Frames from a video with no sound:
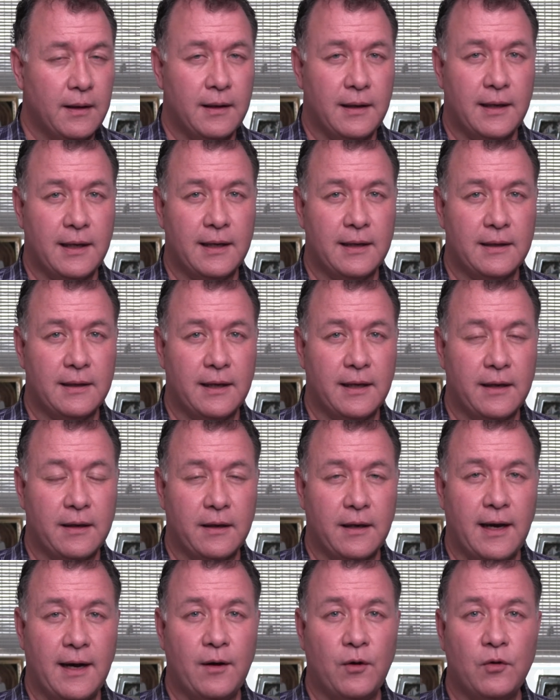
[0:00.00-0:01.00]
And and
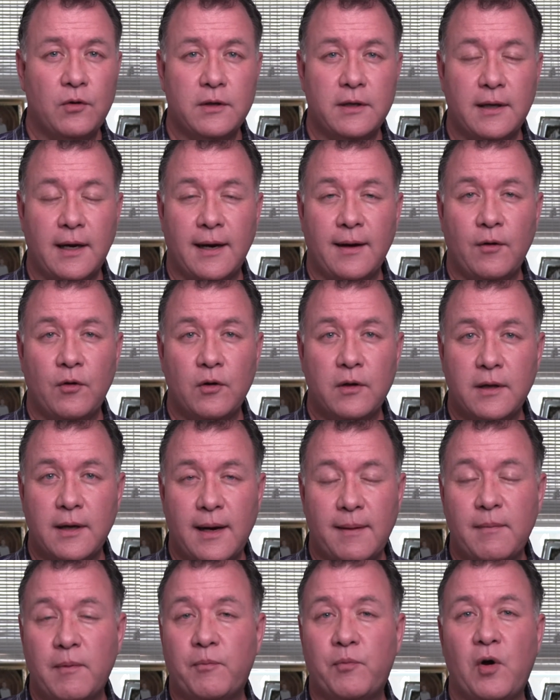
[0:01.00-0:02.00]
I only I only
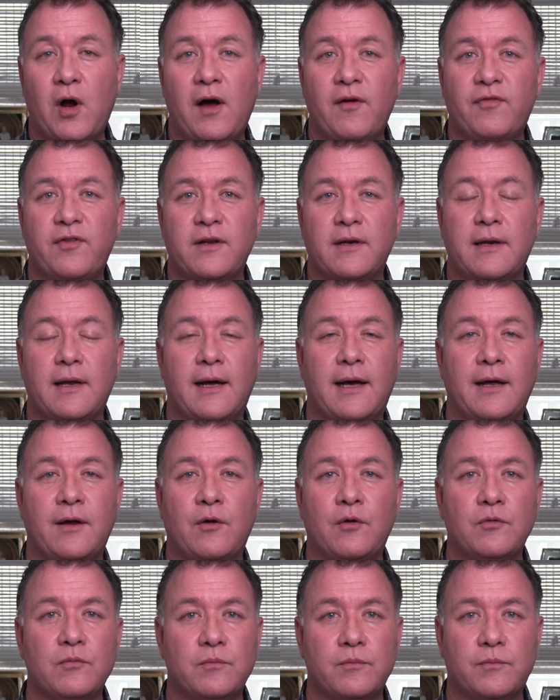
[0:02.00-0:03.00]
I'm a prophet. I
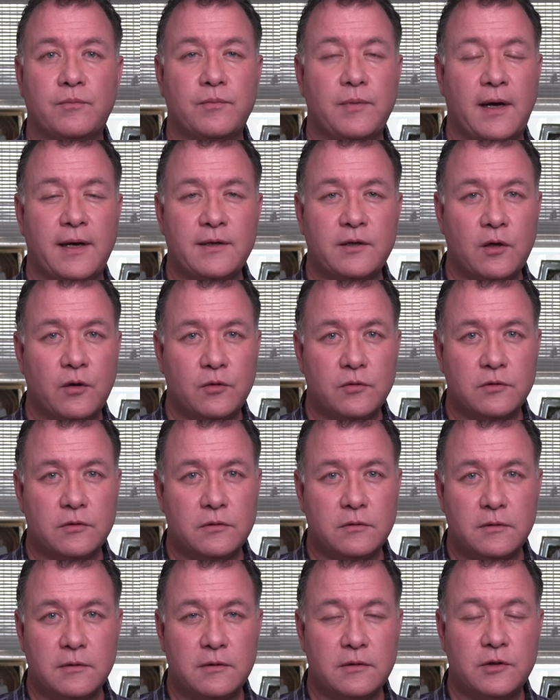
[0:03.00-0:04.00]
don't I don't
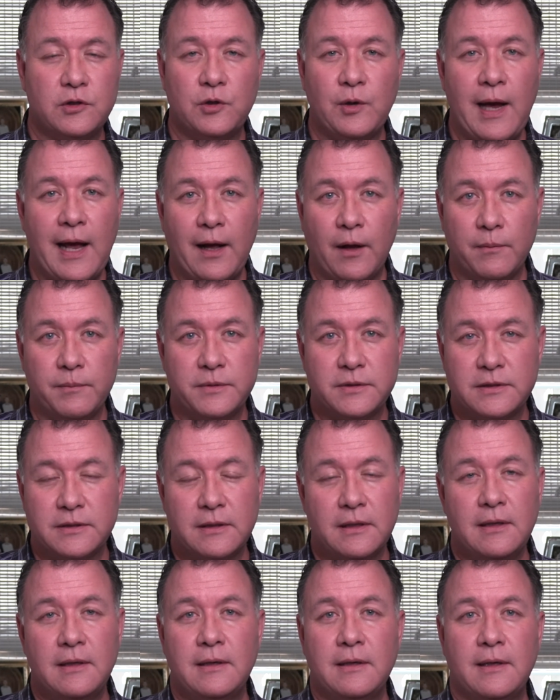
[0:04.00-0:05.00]
do helps.
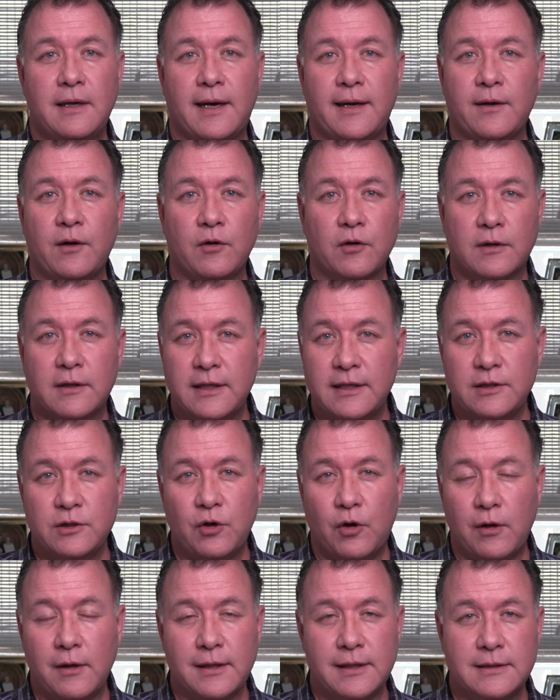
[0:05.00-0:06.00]
I don't clean
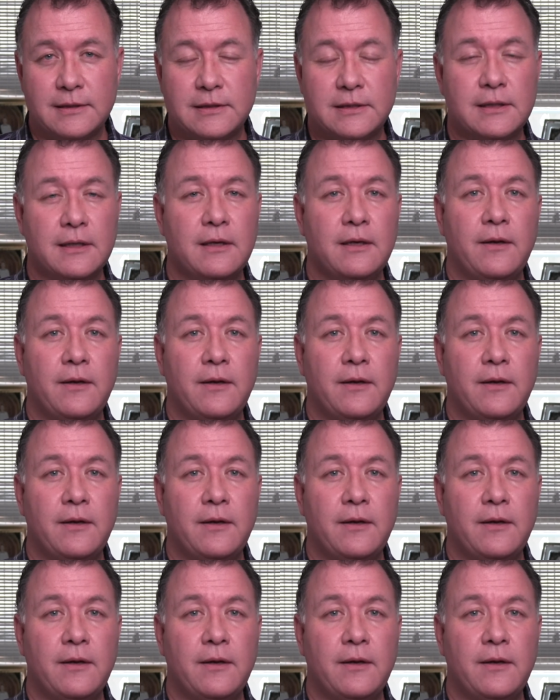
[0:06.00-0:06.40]
toilets.